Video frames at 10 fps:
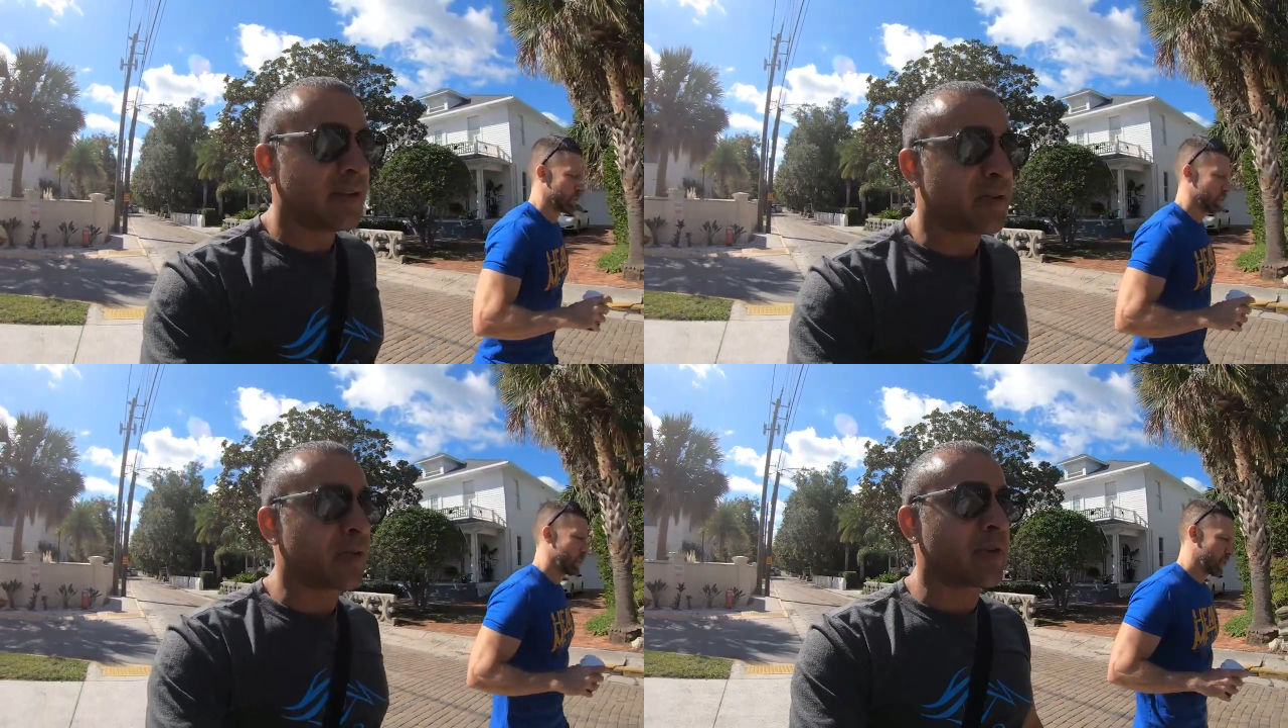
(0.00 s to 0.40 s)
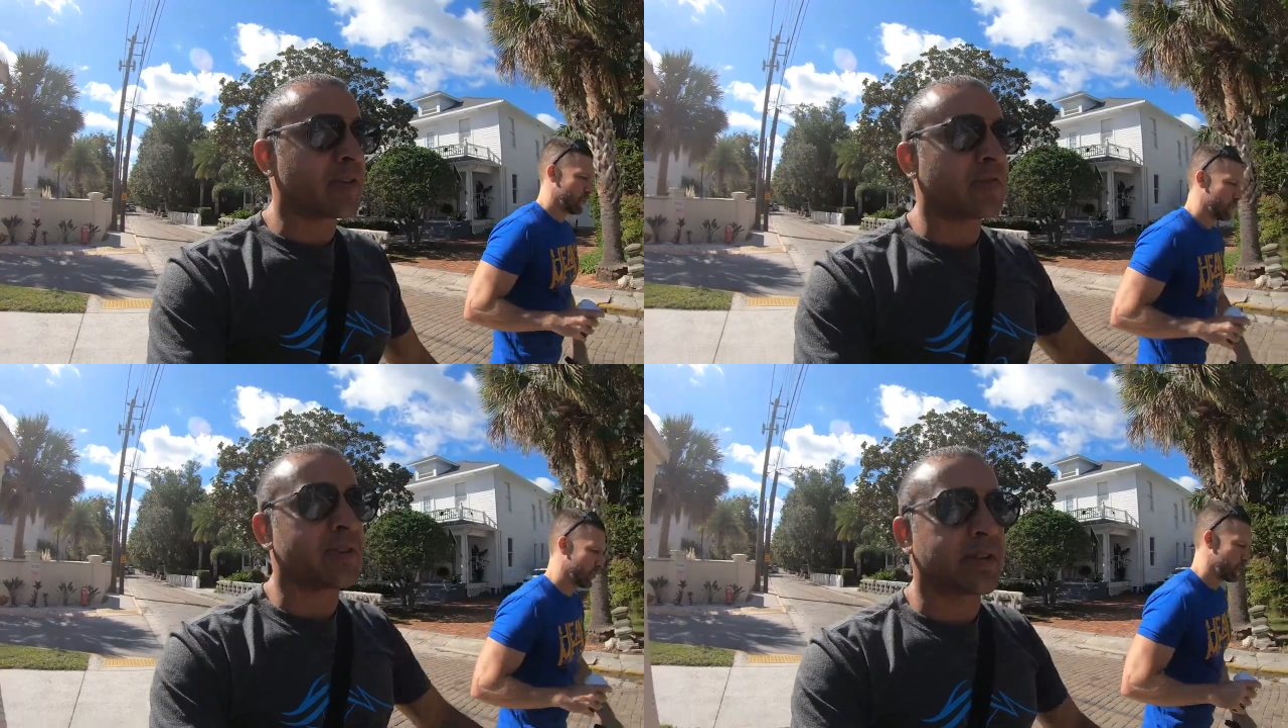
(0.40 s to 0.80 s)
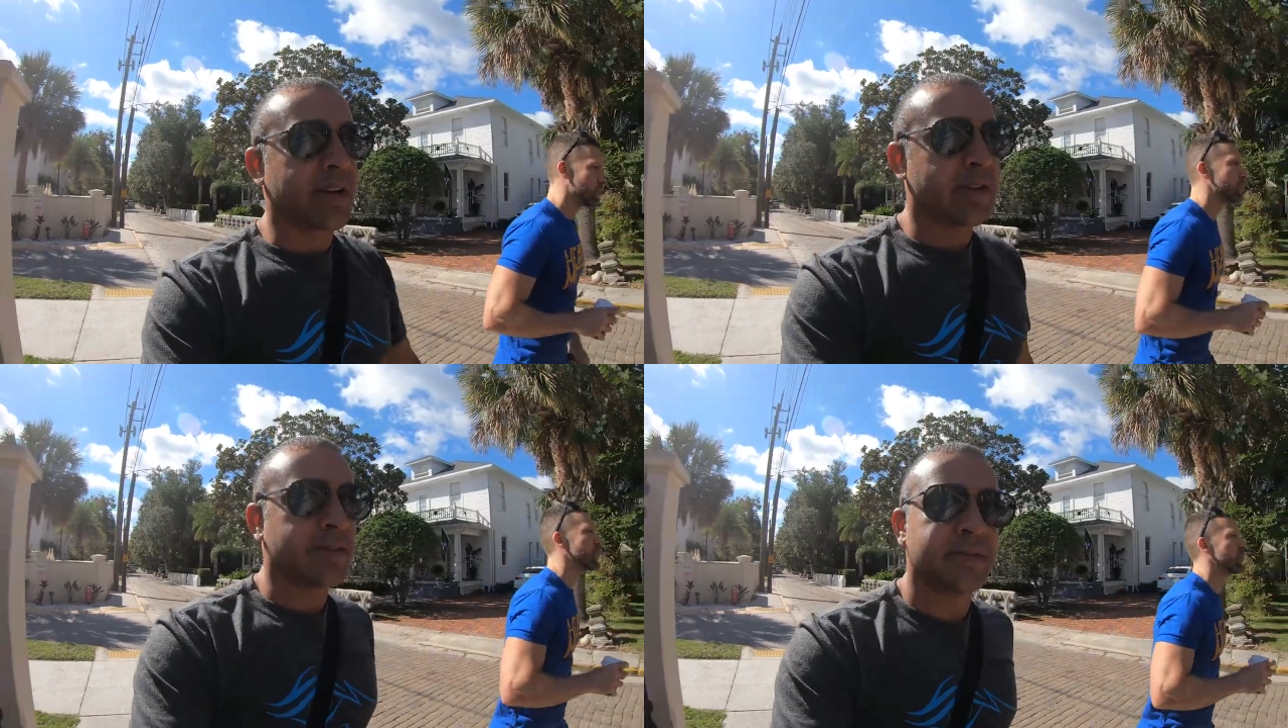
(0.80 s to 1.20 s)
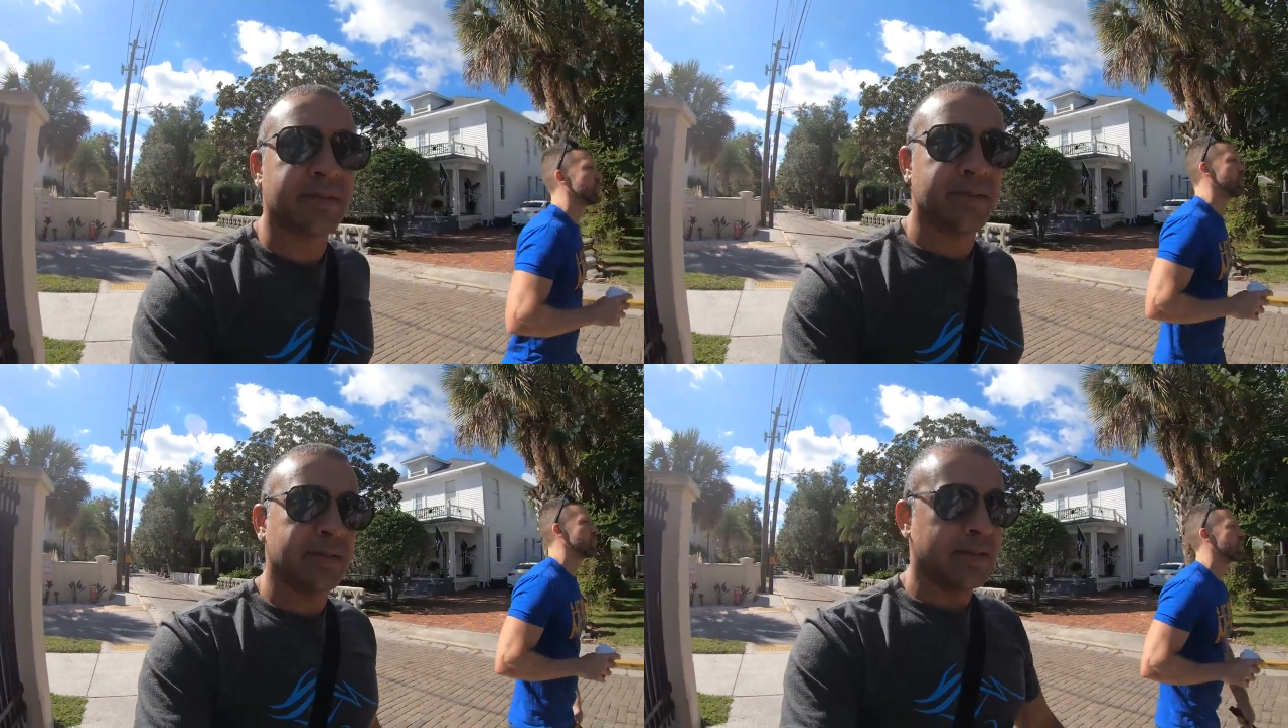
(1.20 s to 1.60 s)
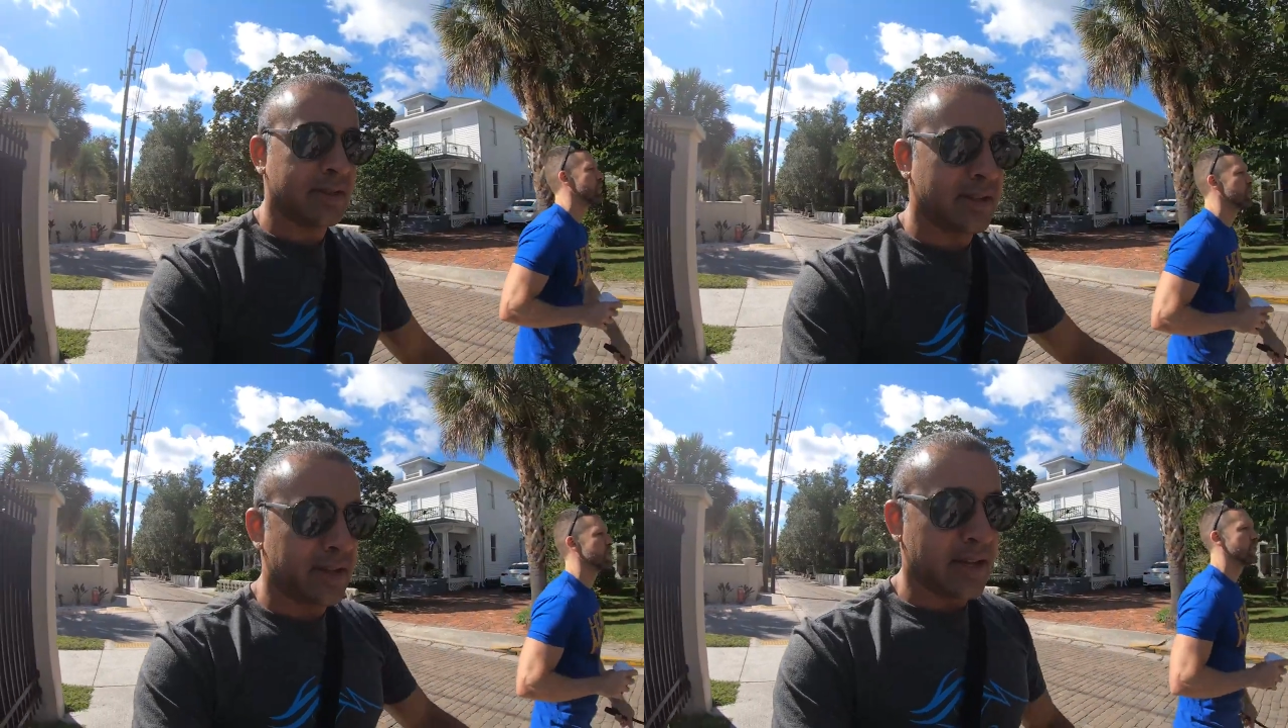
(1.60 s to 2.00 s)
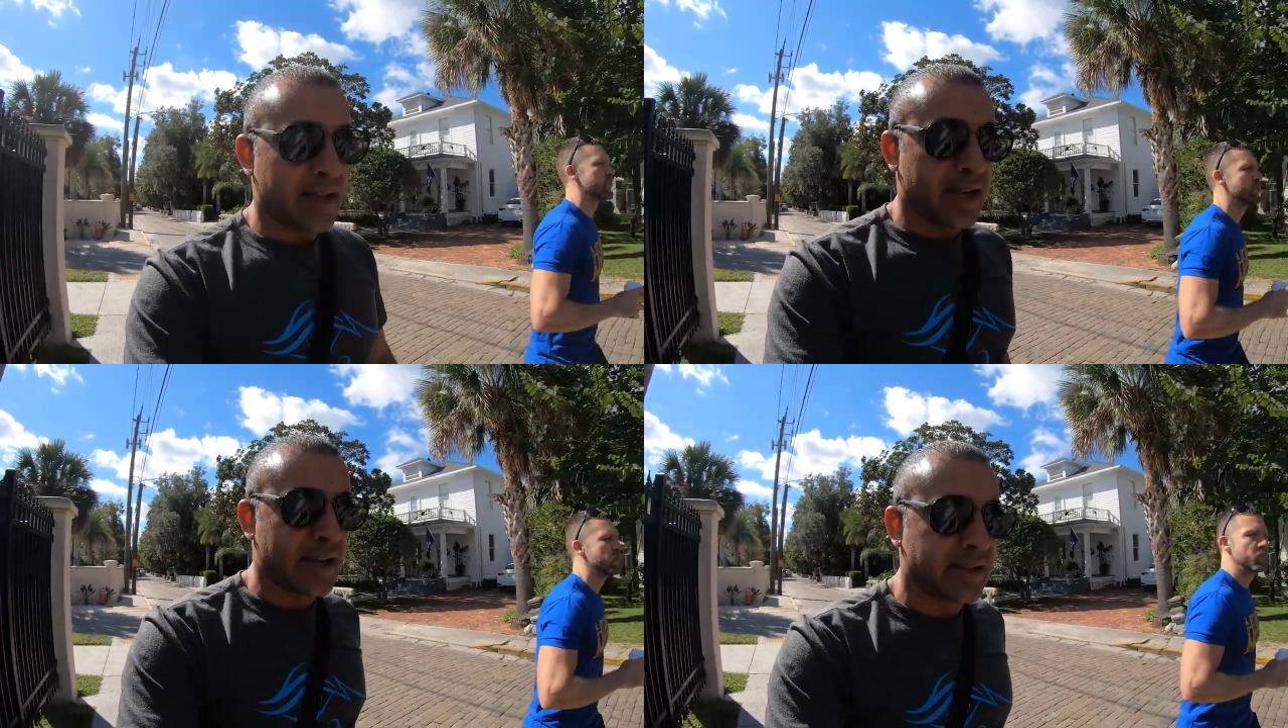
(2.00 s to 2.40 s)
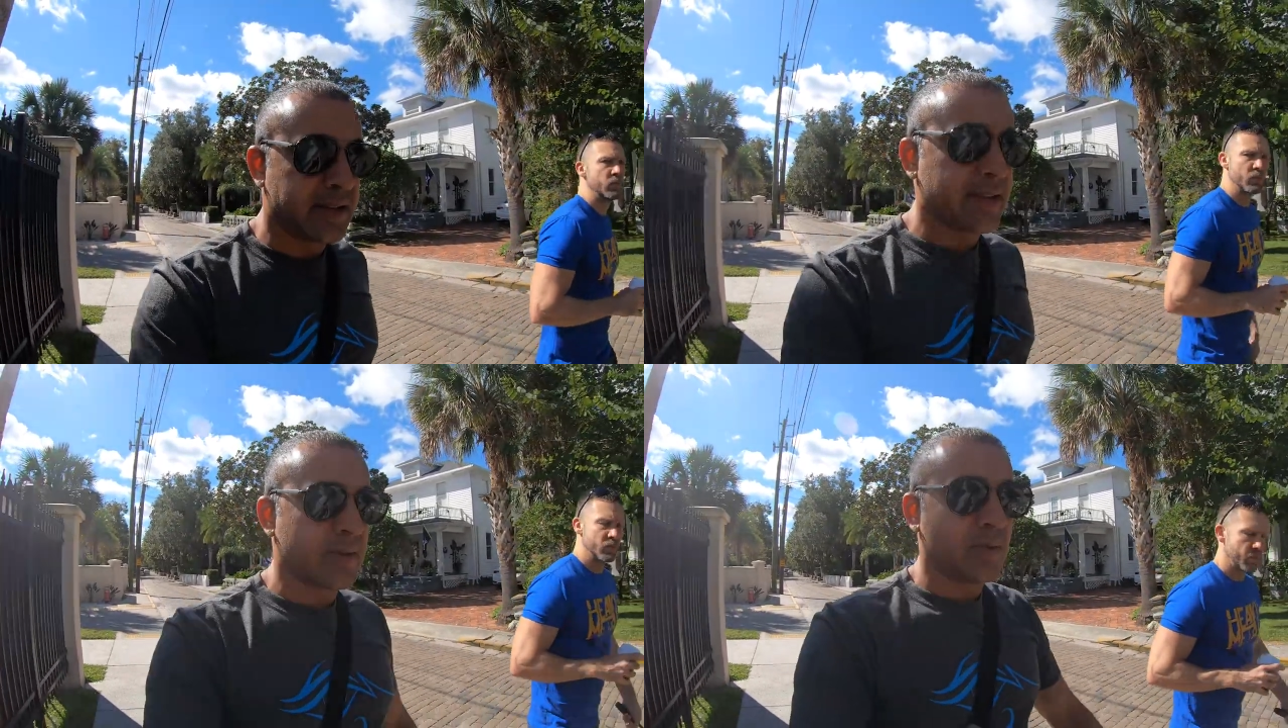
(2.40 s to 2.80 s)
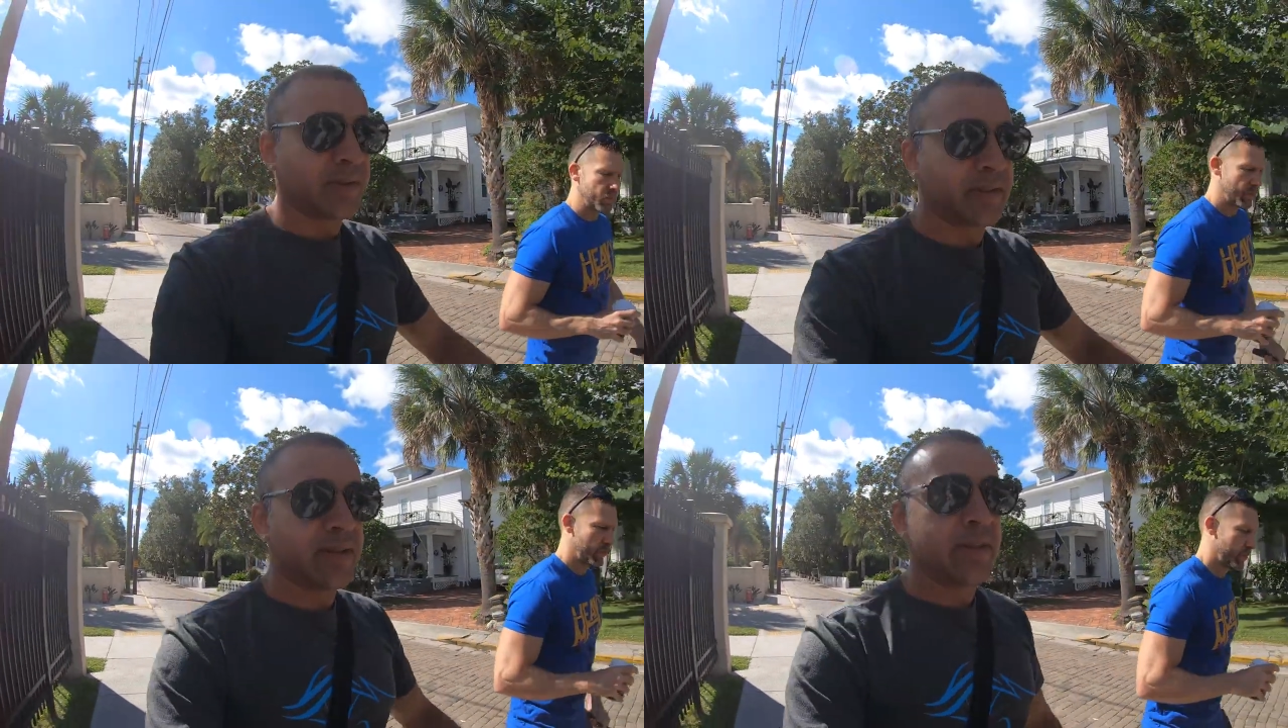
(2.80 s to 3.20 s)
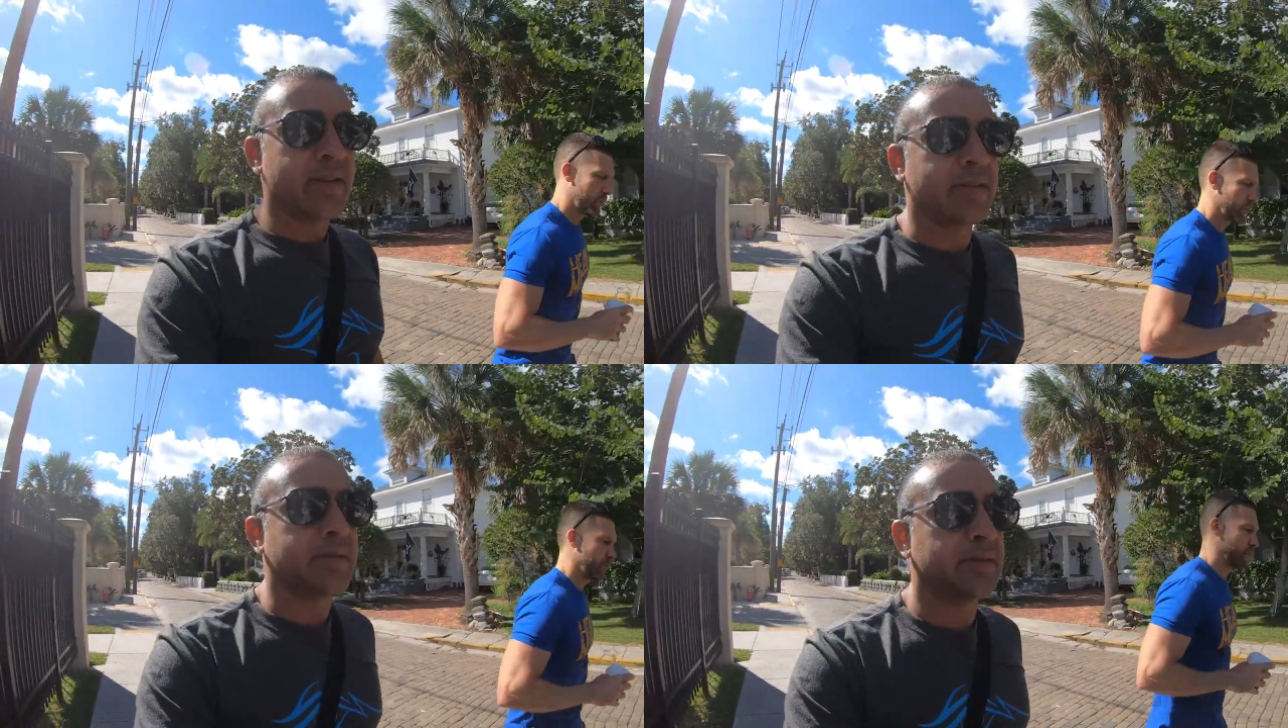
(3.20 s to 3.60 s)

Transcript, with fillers: notorious rich guy. And uh, we'll see you then.